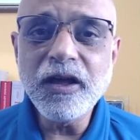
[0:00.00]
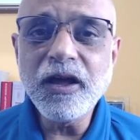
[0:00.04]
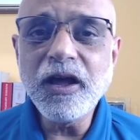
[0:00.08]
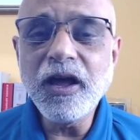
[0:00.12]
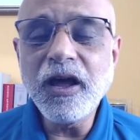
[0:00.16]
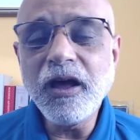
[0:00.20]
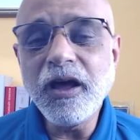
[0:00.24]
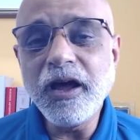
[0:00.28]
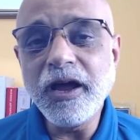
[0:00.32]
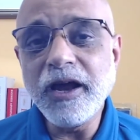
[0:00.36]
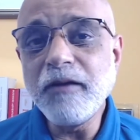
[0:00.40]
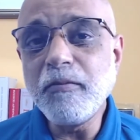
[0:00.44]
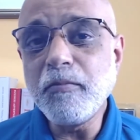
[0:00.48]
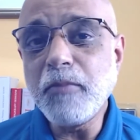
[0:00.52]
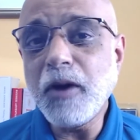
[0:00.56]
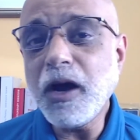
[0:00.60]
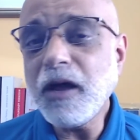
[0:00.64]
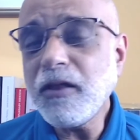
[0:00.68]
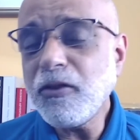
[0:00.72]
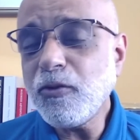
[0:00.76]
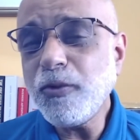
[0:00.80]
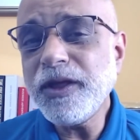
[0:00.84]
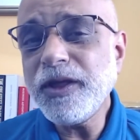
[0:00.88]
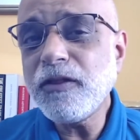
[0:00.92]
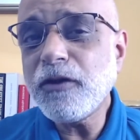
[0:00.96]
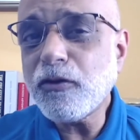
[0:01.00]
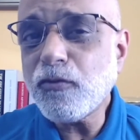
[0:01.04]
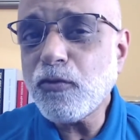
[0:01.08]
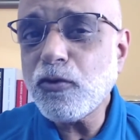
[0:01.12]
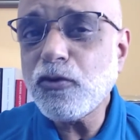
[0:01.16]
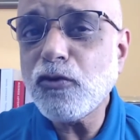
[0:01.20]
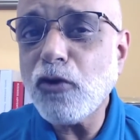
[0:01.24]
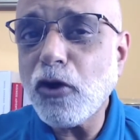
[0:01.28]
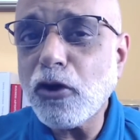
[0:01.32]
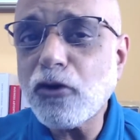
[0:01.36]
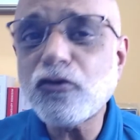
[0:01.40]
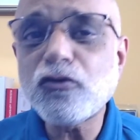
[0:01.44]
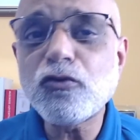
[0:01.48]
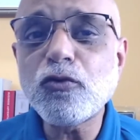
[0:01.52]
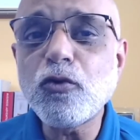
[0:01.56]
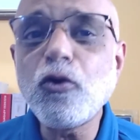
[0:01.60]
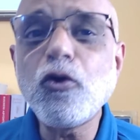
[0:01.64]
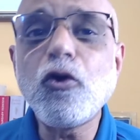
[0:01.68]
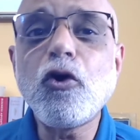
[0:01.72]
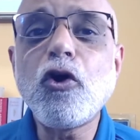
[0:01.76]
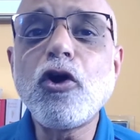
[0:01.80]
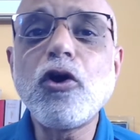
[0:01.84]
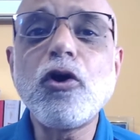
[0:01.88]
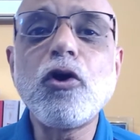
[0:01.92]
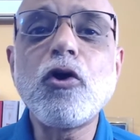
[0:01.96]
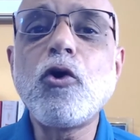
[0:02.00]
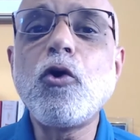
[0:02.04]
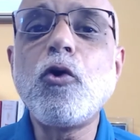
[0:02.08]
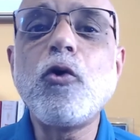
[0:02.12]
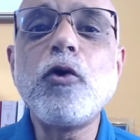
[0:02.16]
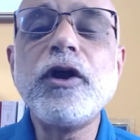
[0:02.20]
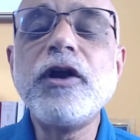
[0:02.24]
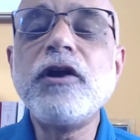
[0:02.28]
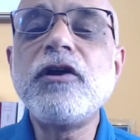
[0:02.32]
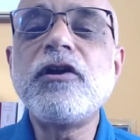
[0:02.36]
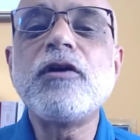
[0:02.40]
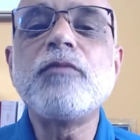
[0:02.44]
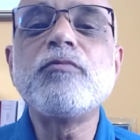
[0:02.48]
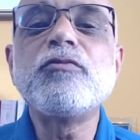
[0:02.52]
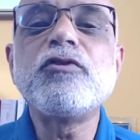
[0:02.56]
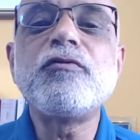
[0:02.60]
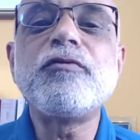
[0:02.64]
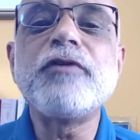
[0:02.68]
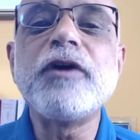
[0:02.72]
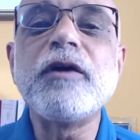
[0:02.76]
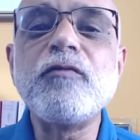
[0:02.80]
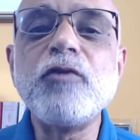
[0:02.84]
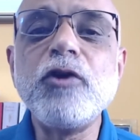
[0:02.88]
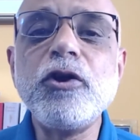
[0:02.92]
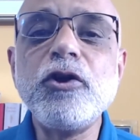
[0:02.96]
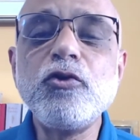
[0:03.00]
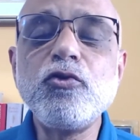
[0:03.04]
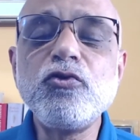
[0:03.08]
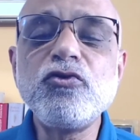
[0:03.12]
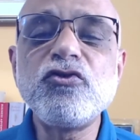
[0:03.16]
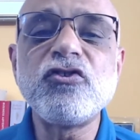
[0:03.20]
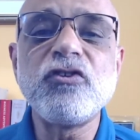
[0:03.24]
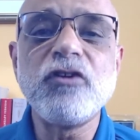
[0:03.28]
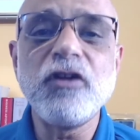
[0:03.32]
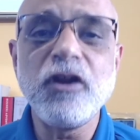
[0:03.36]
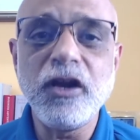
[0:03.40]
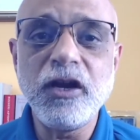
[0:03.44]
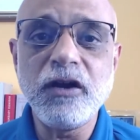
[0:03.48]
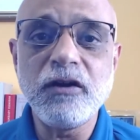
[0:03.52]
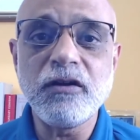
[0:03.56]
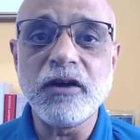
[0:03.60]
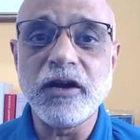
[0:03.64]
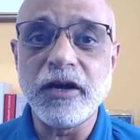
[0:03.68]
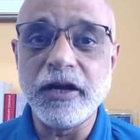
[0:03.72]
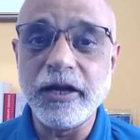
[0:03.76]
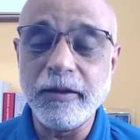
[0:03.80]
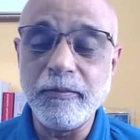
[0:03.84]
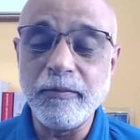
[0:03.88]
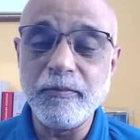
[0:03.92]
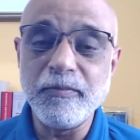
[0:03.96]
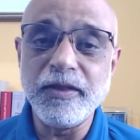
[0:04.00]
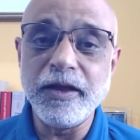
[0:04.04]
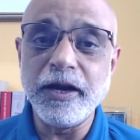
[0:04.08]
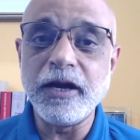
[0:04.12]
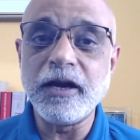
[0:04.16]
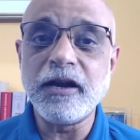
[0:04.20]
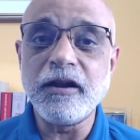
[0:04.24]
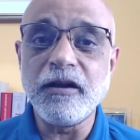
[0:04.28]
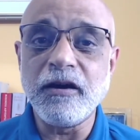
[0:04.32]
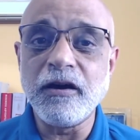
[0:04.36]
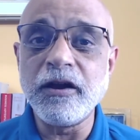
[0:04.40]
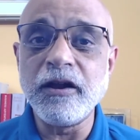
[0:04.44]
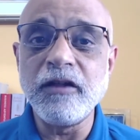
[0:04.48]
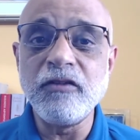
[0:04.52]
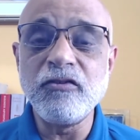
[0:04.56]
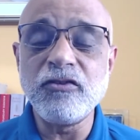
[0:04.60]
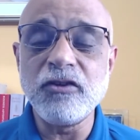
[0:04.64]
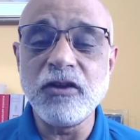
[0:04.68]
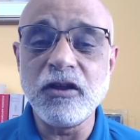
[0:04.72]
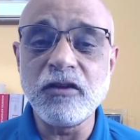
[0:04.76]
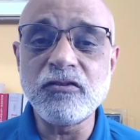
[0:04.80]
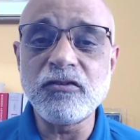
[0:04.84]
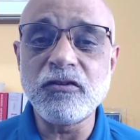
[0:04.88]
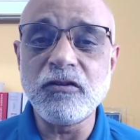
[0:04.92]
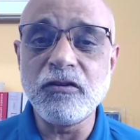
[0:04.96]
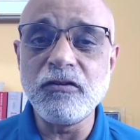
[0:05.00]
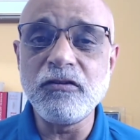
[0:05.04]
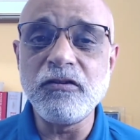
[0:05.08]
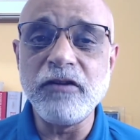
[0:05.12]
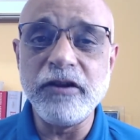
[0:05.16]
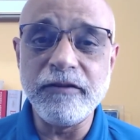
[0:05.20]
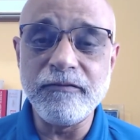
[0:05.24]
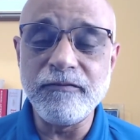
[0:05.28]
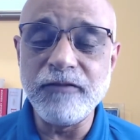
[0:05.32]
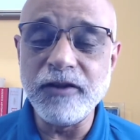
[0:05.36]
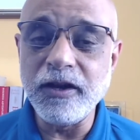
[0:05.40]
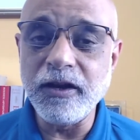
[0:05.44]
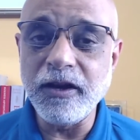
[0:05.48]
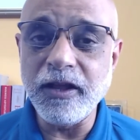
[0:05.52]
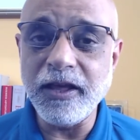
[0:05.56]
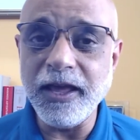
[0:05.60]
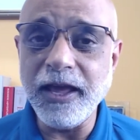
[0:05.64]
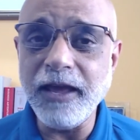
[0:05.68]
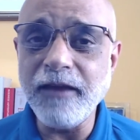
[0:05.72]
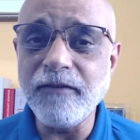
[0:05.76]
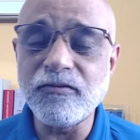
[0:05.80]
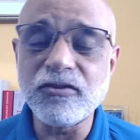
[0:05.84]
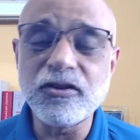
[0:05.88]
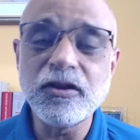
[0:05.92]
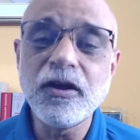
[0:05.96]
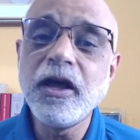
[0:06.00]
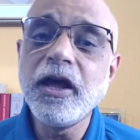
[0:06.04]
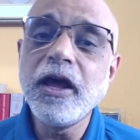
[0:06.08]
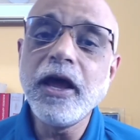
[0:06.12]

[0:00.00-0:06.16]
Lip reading: and by the way, that was not so long ago in terms of evolutionary time that our ancestors lived in caves,